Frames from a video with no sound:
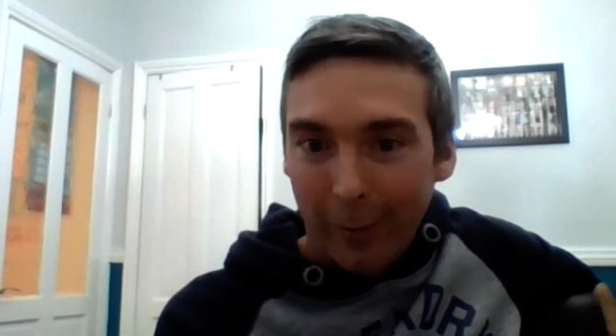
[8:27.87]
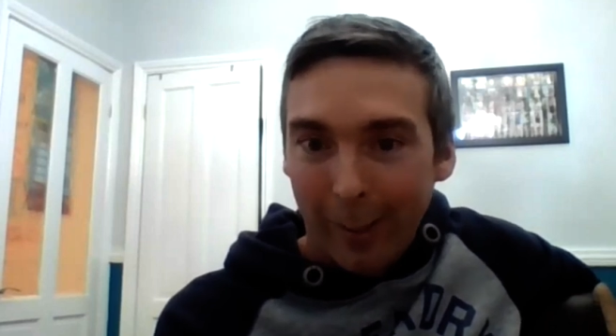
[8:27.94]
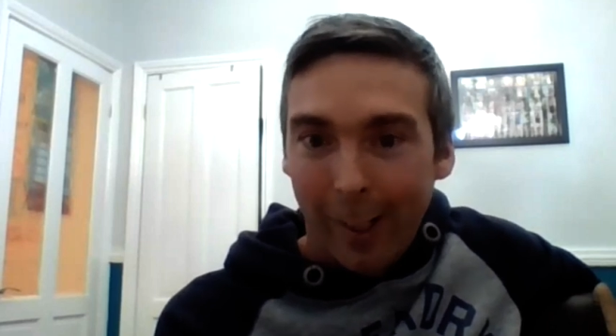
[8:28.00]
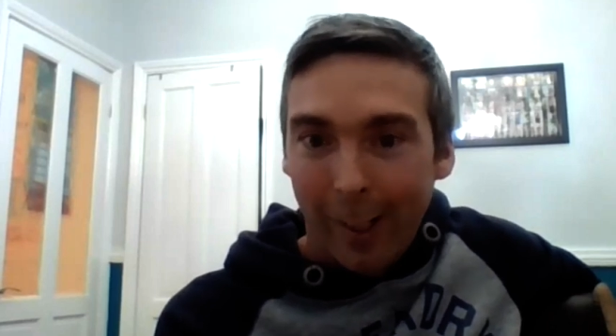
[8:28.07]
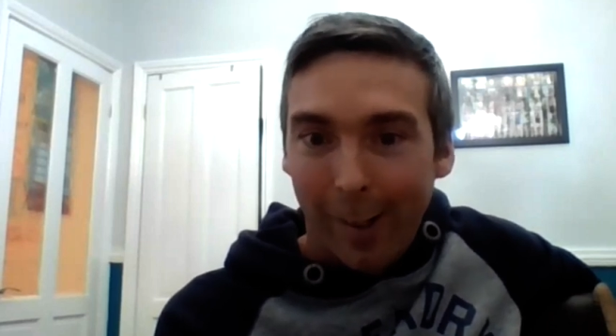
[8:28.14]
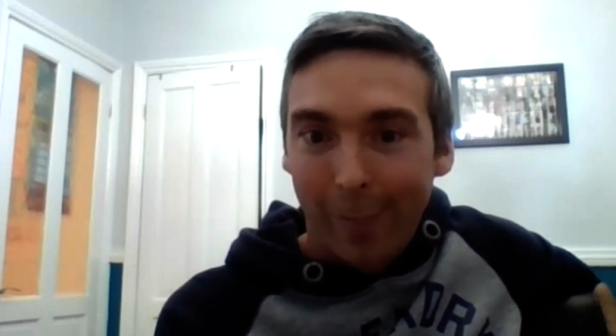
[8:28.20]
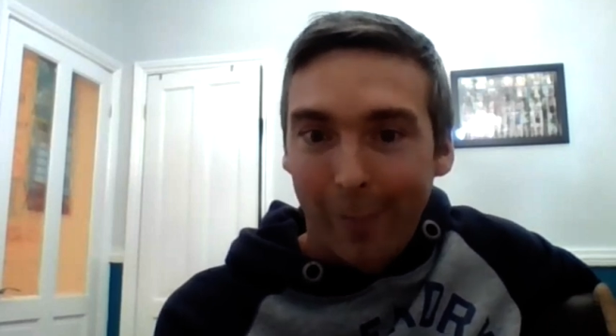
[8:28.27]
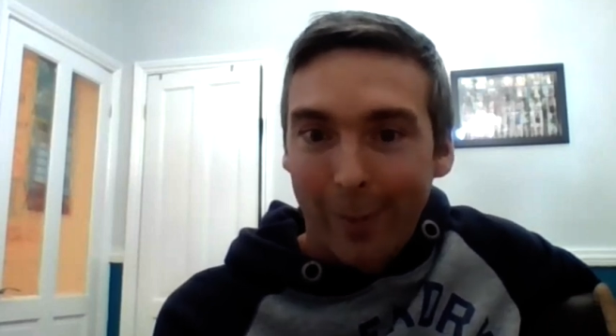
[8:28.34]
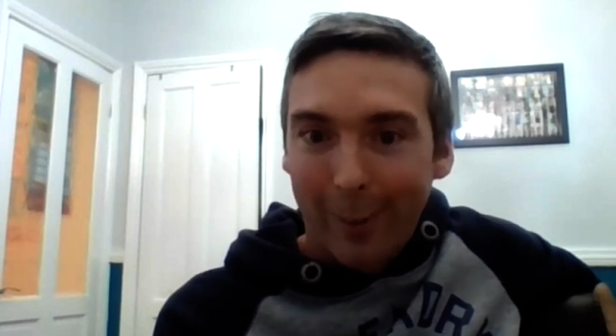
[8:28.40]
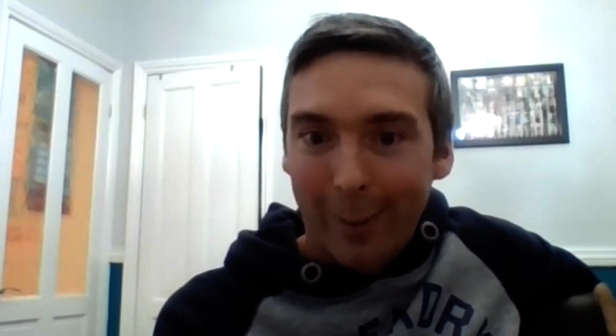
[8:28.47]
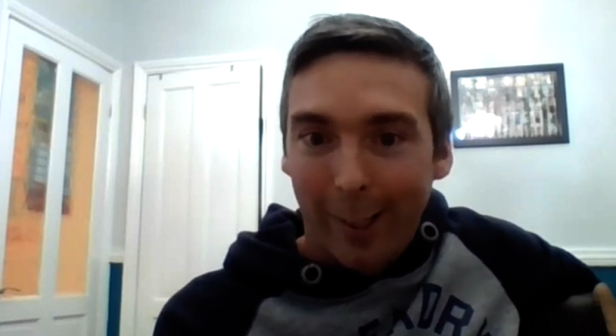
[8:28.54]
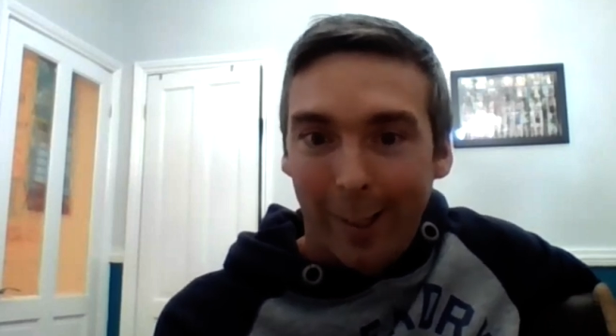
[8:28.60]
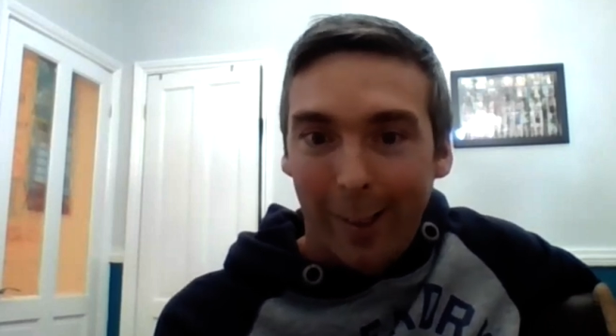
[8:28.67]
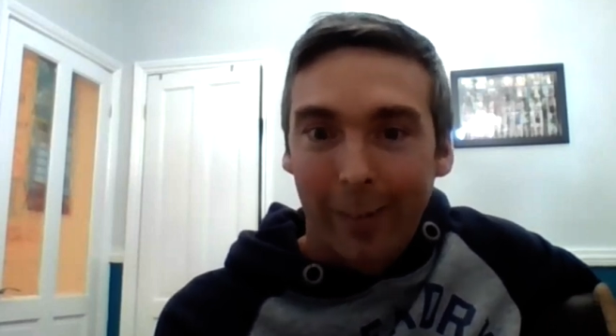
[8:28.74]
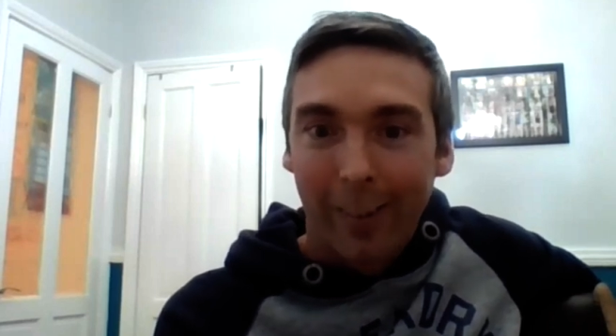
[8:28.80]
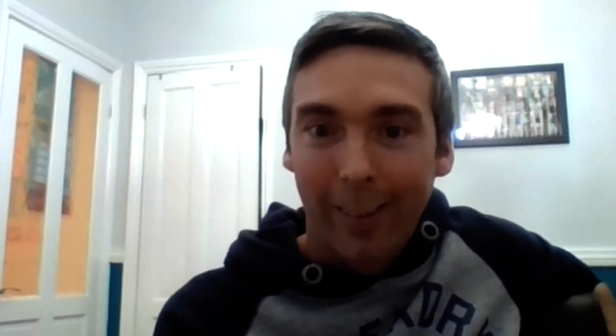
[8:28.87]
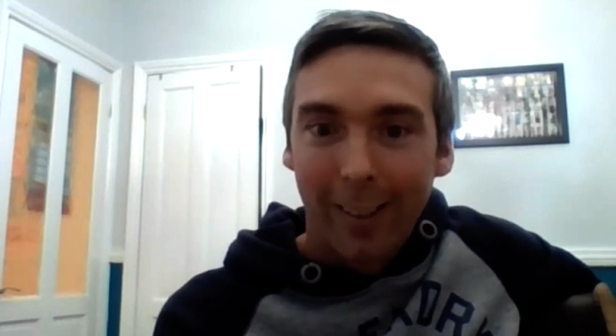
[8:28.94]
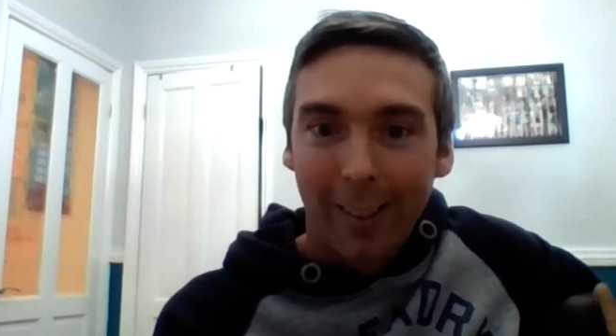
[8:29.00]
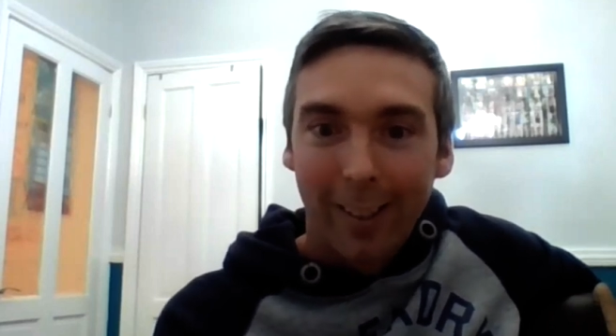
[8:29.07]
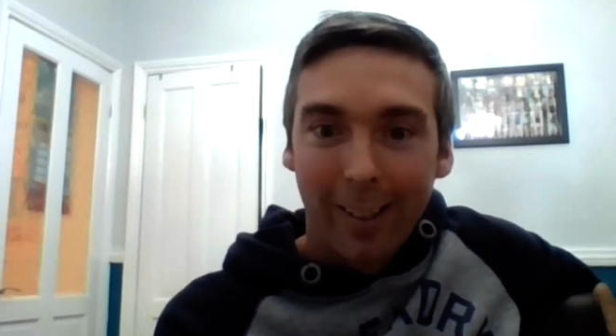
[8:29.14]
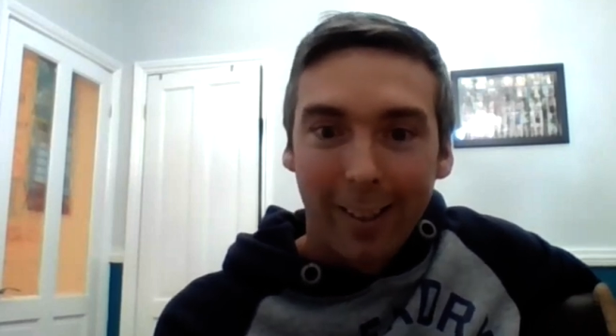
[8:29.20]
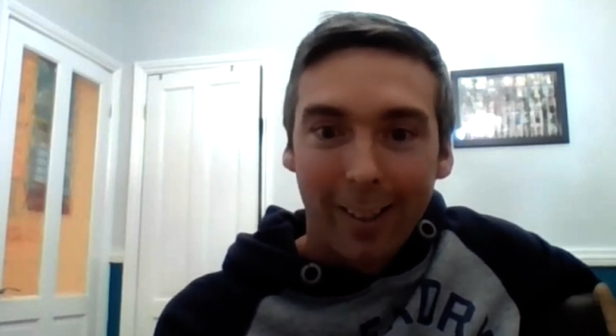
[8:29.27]

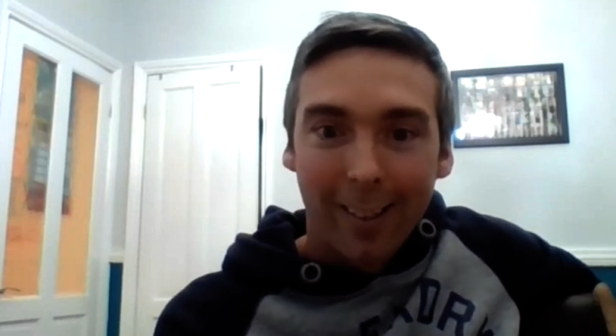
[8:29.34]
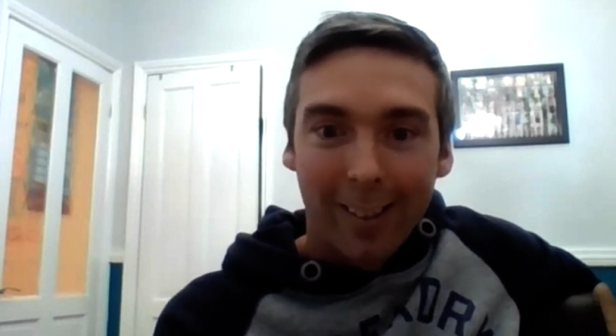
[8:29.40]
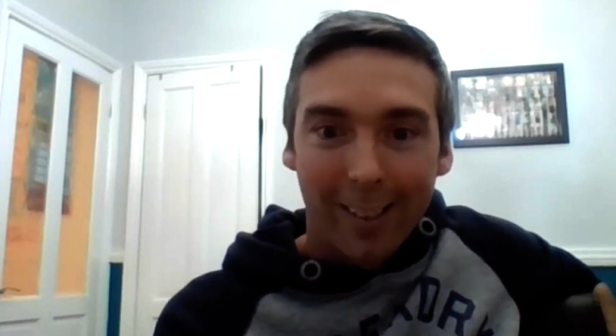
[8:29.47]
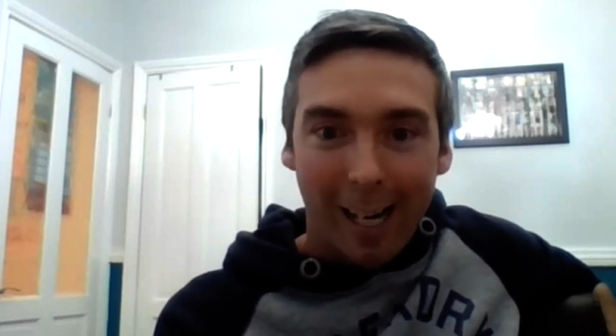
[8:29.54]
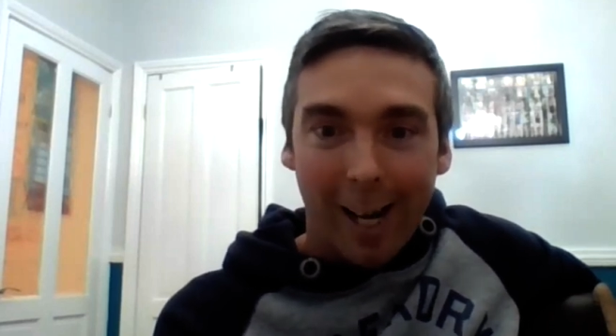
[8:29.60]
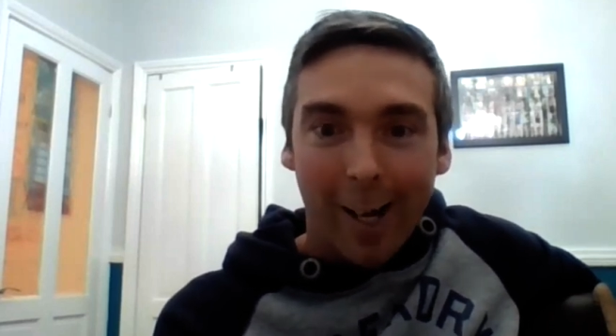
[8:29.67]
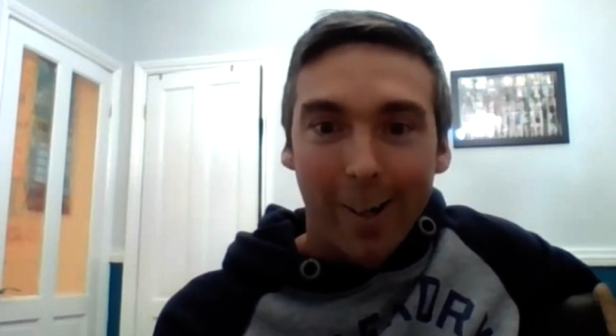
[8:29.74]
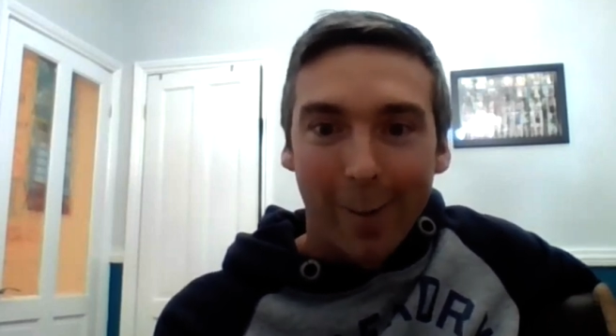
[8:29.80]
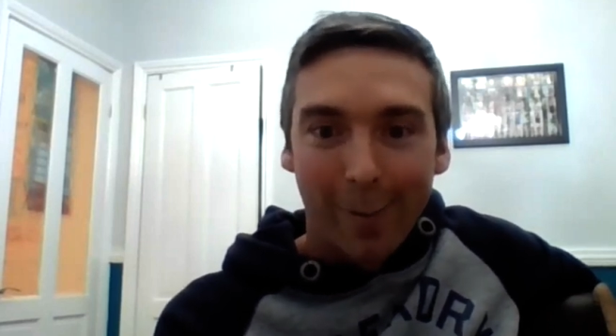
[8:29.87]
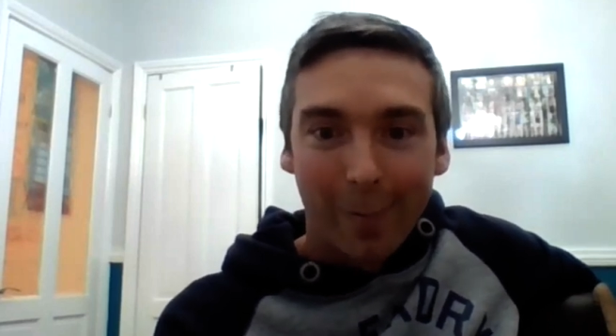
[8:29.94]
Right.